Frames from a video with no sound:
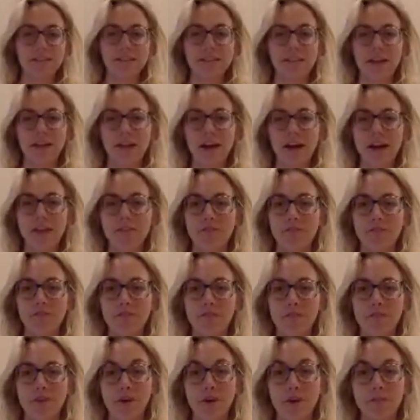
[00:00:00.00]
that I've
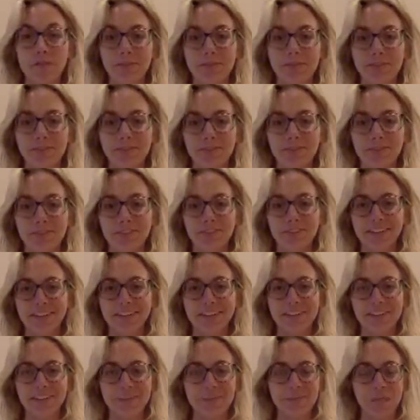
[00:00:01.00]
promised you
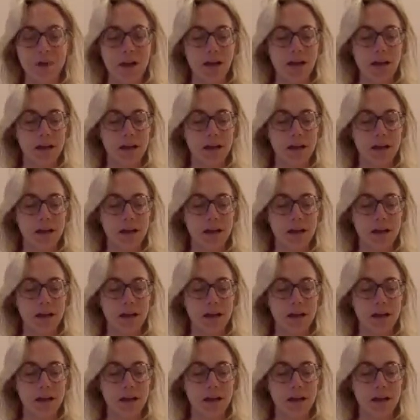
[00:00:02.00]
here, but